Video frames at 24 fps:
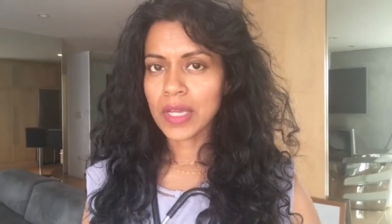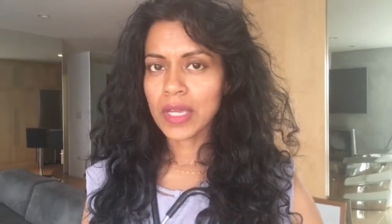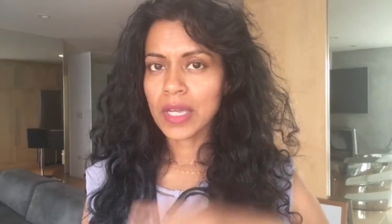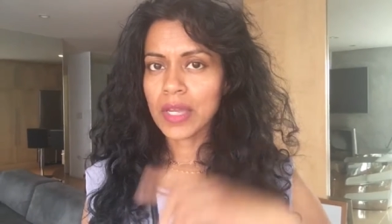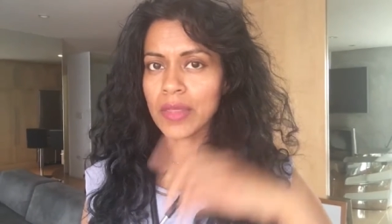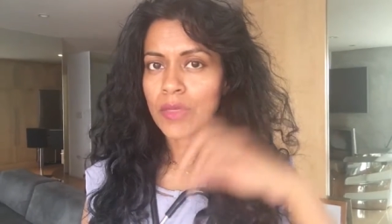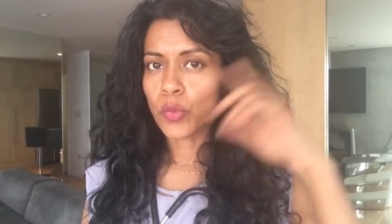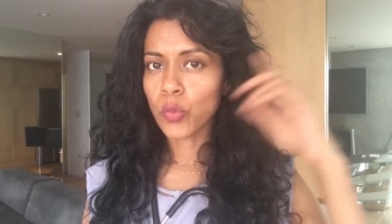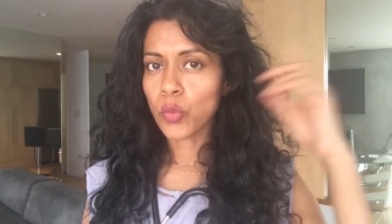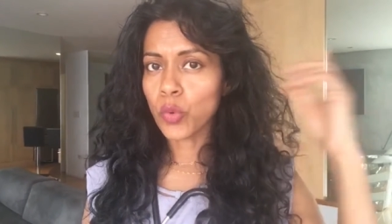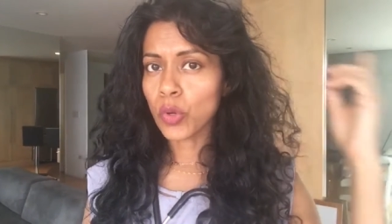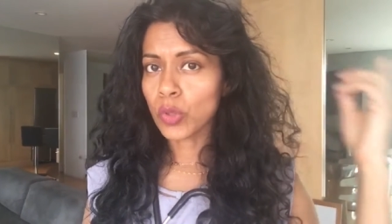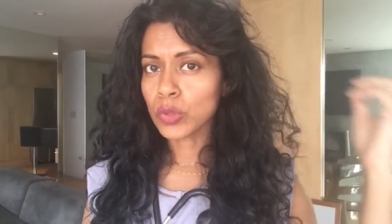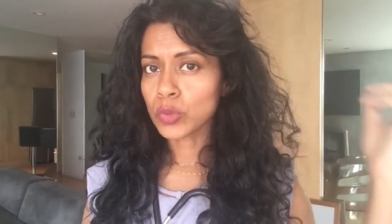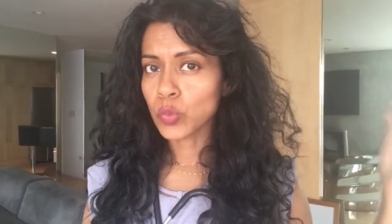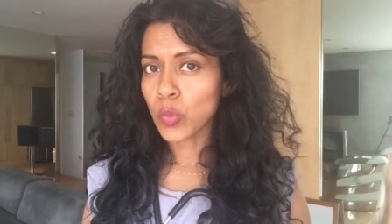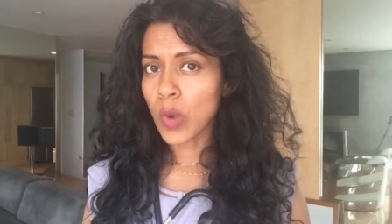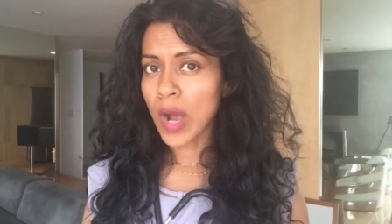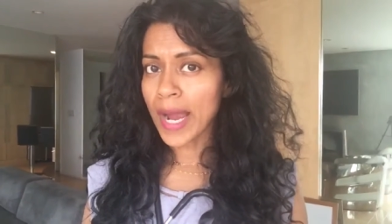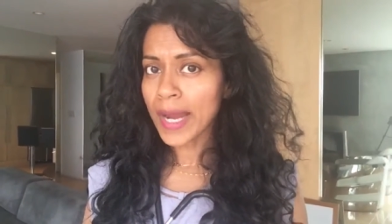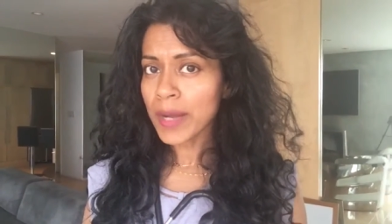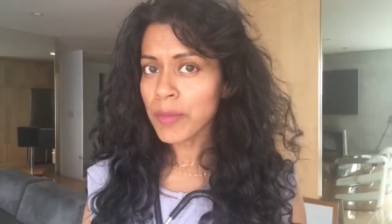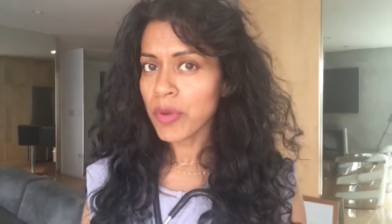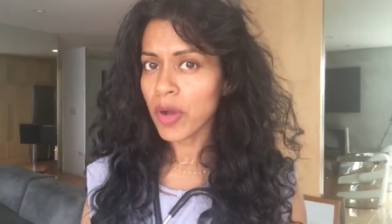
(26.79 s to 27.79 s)
In the
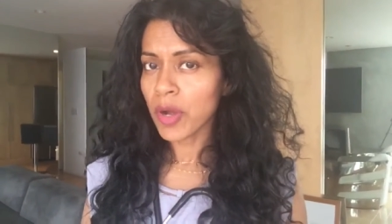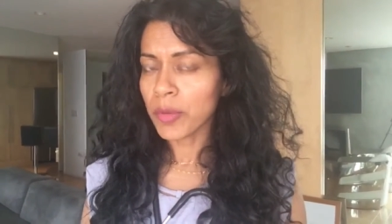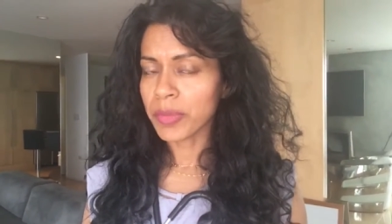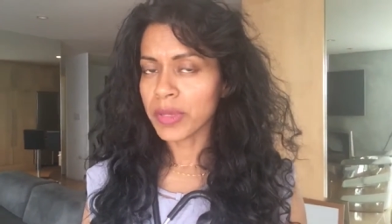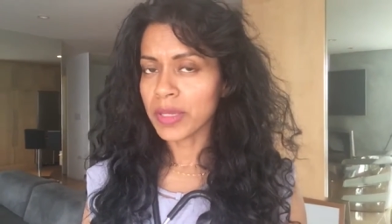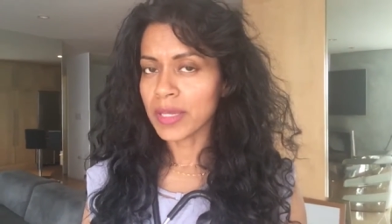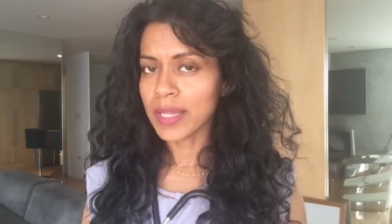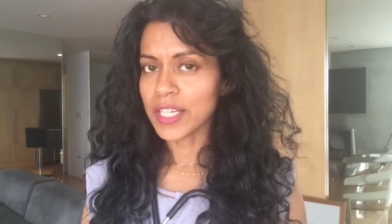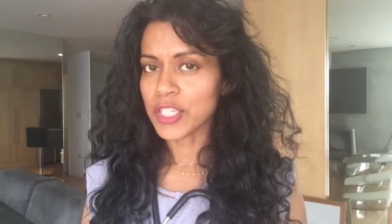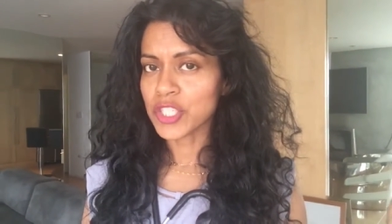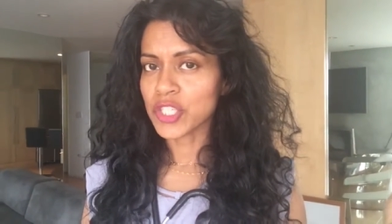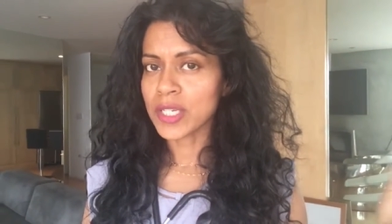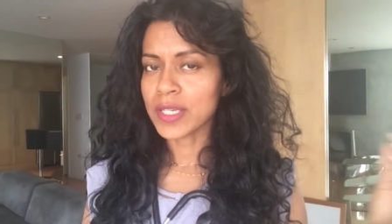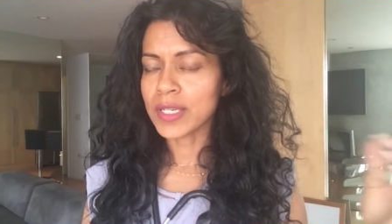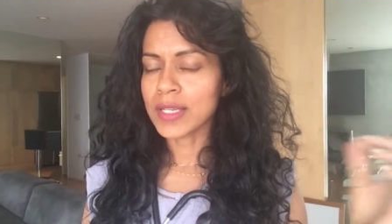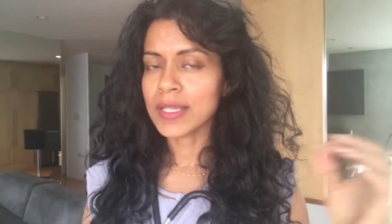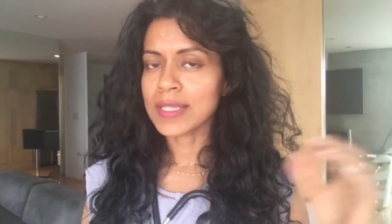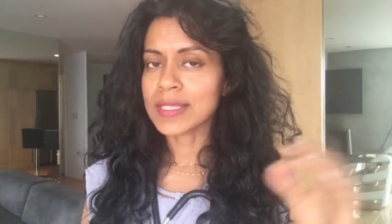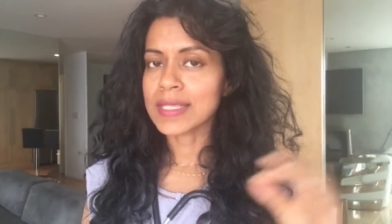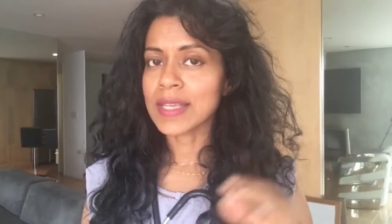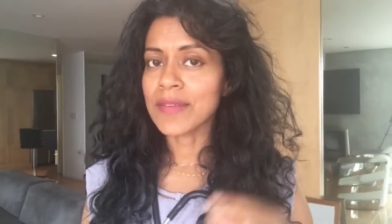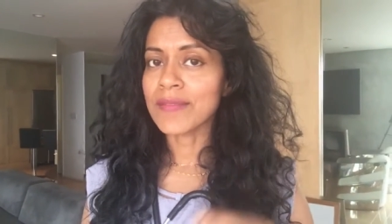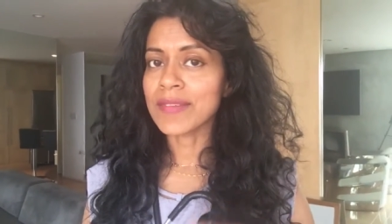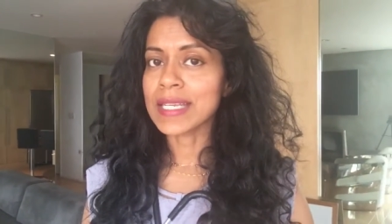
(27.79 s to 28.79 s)
worldwide population,
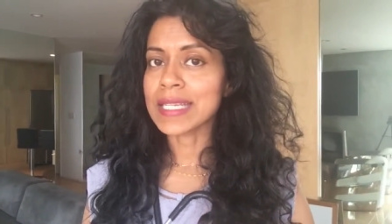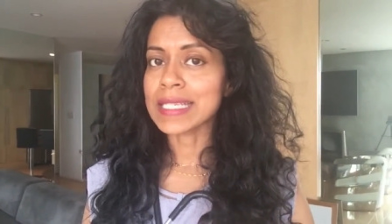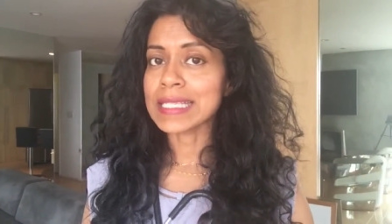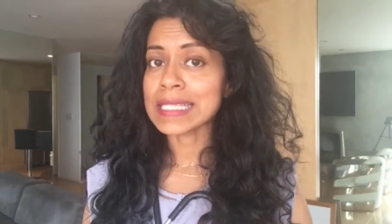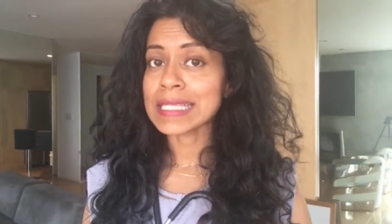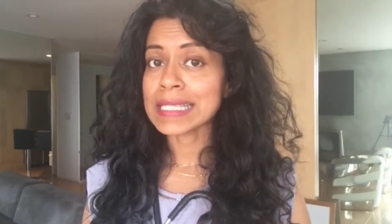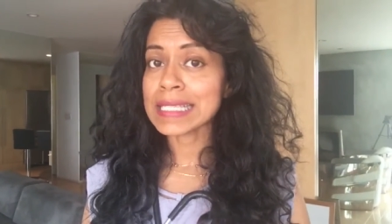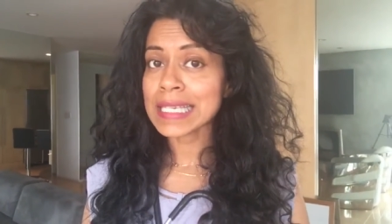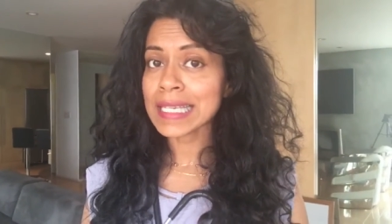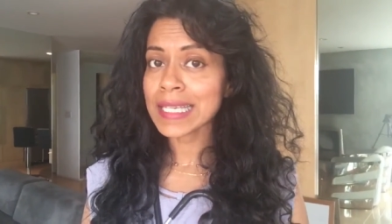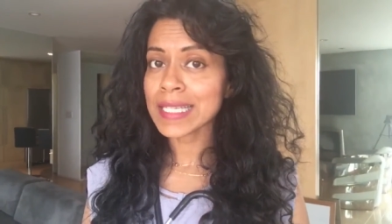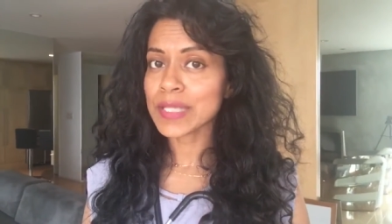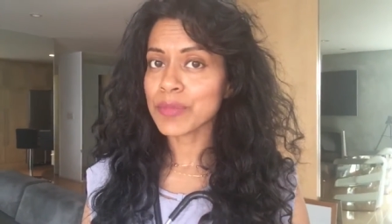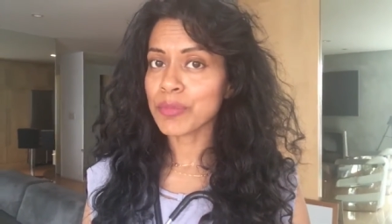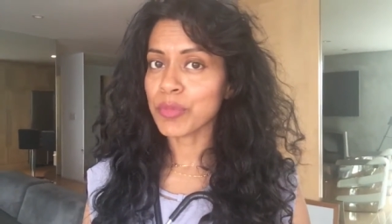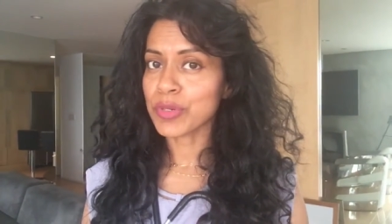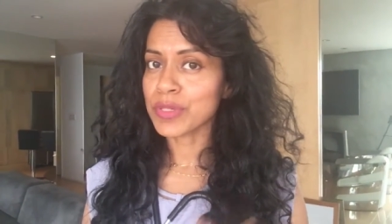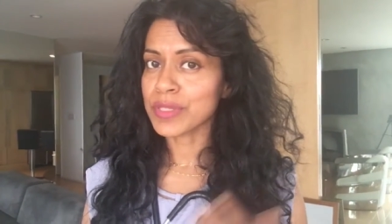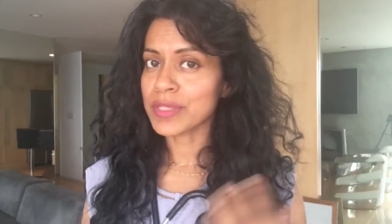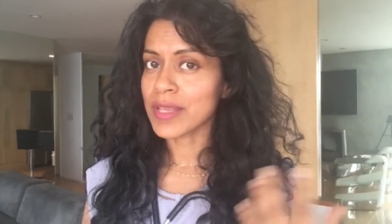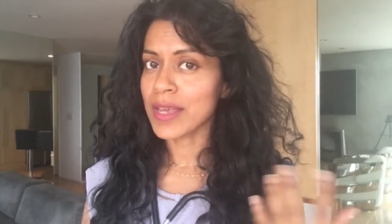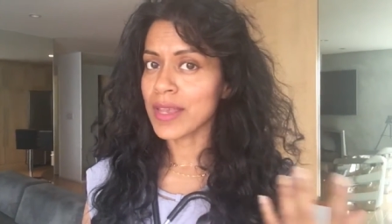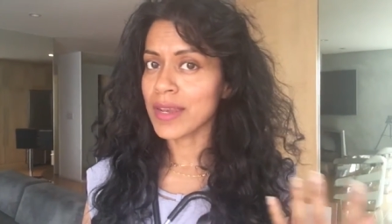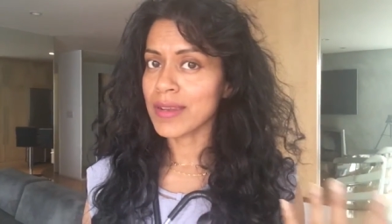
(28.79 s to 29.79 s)
76%
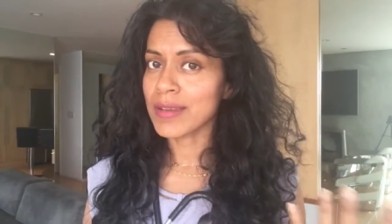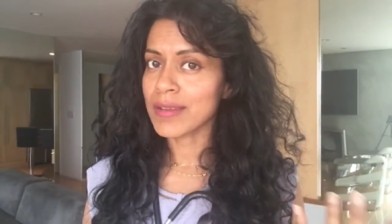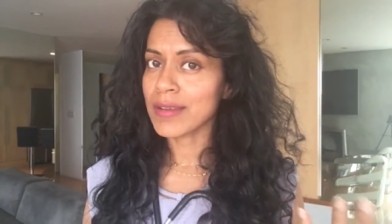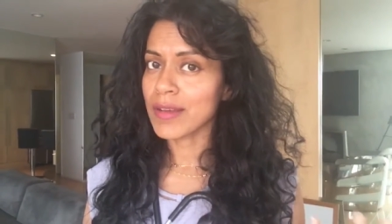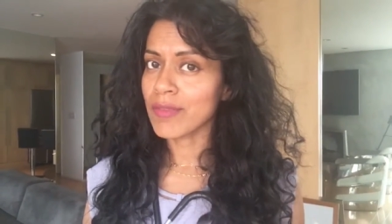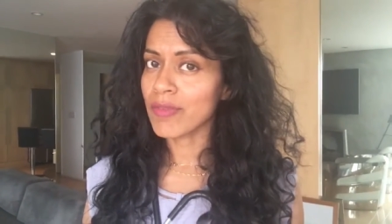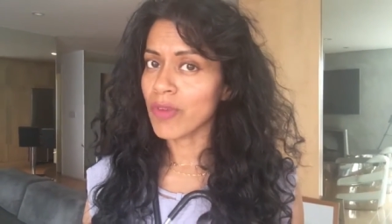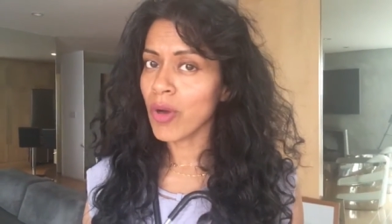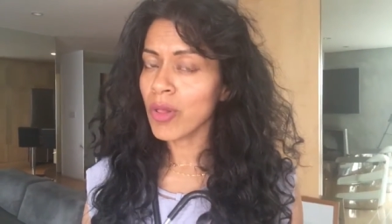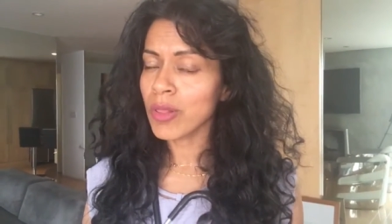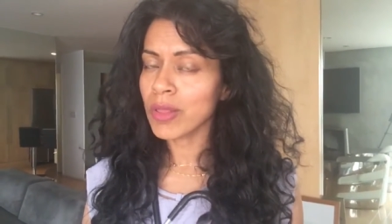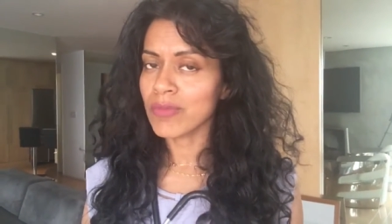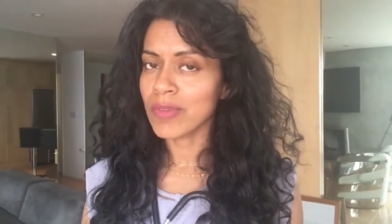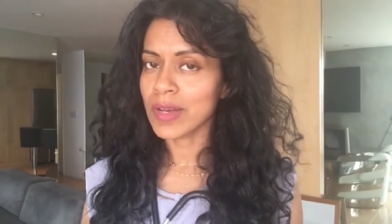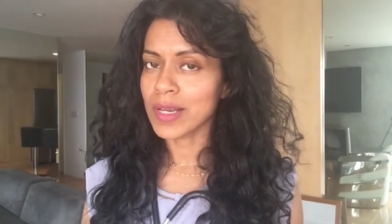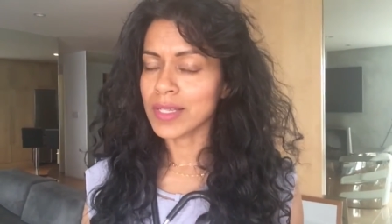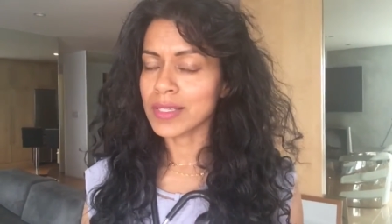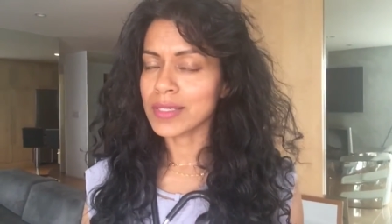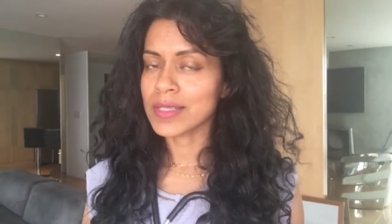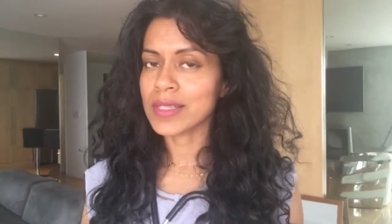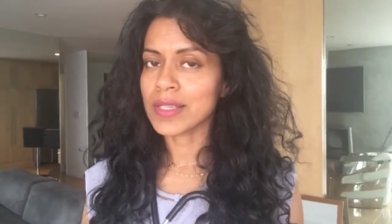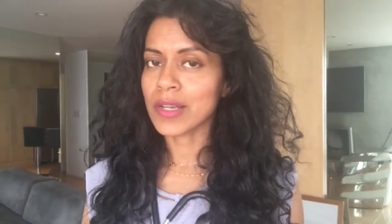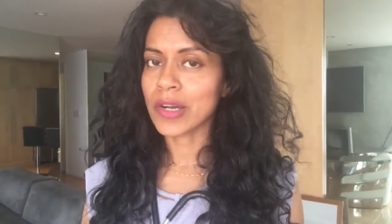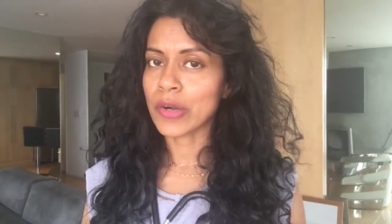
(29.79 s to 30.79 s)
of all of us
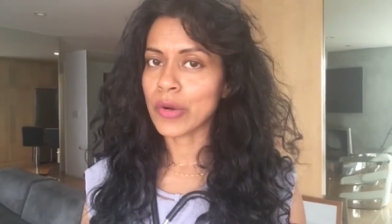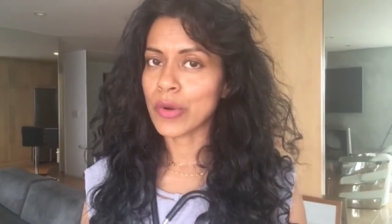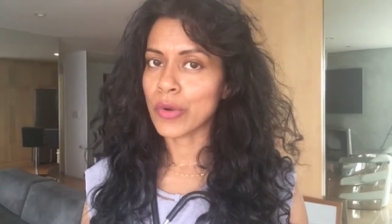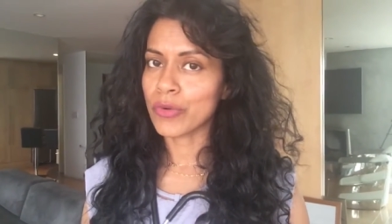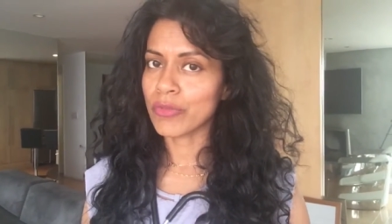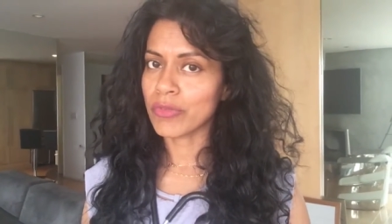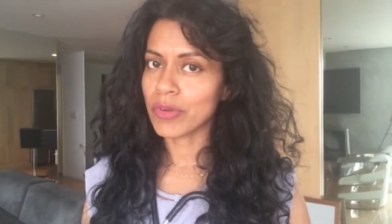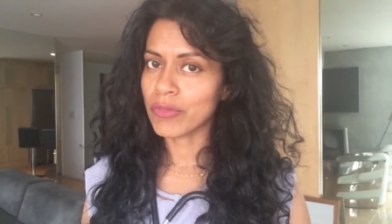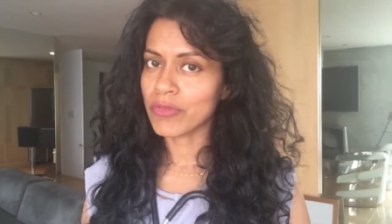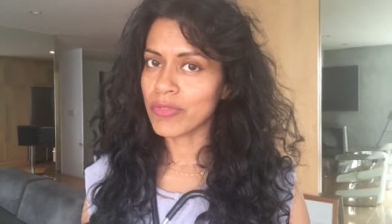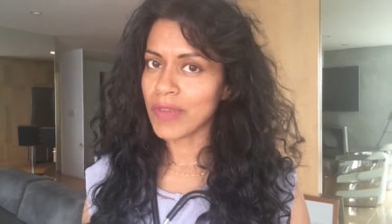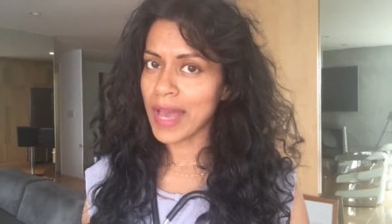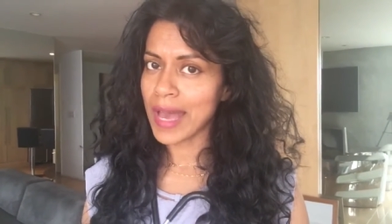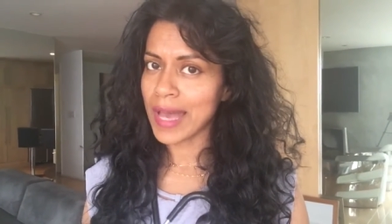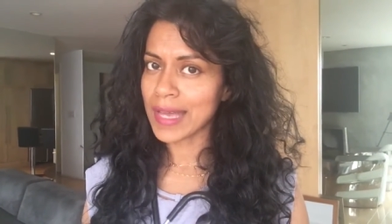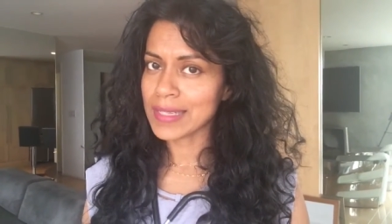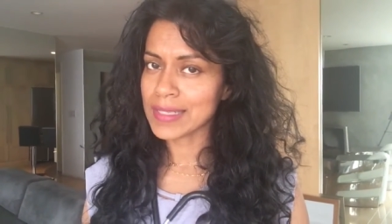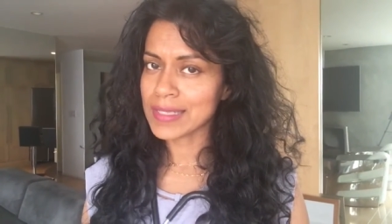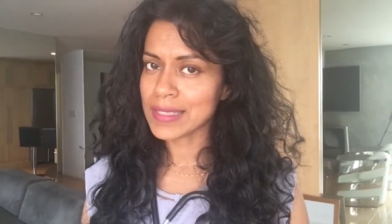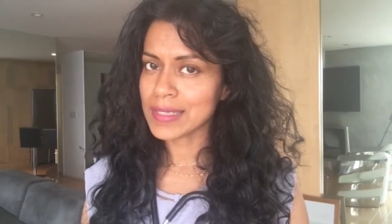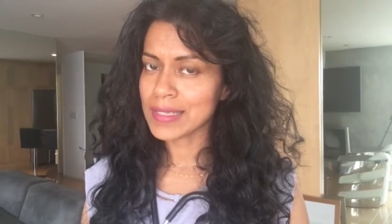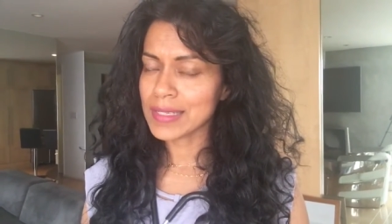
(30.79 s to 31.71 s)
are overfat.